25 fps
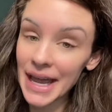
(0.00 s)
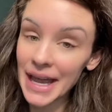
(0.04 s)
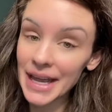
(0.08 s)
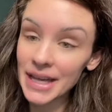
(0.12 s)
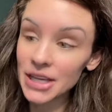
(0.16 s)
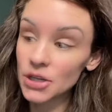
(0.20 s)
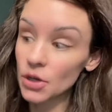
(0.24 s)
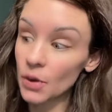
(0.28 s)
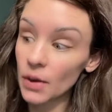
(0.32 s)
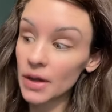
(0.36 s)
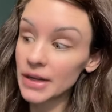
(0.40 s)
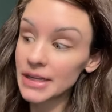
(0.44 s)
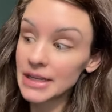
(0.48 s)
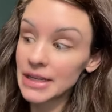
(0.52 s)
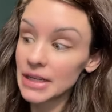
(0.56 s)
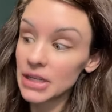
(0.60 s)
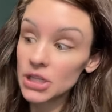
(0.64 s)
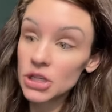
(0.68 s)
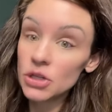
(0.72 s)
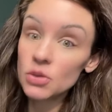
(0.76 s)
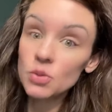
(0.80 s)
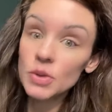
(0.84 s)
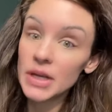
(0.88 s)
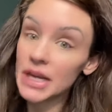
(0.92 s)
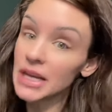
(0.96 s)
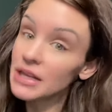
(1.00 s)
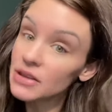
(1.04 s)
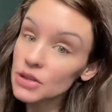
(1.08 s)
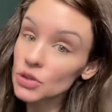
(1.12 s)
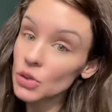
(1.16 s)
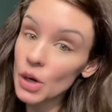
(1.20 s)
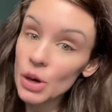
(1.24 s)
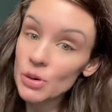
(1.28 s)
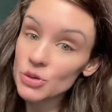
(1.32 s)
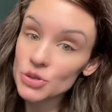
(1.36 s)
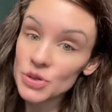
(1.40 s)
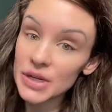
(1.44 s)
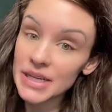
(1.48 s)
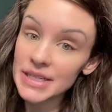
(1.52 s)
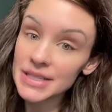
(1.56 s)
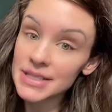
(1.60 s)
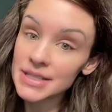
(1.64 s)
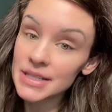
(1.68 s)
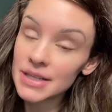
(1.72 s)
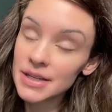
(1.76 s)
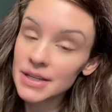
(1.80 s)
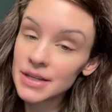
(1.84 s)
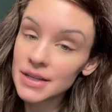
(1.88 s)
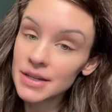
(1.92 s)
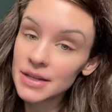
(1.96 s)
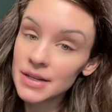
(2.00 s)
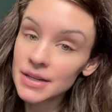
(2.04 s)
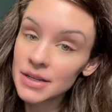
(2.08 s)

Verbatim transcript: Okay, you're on, you need the groceries.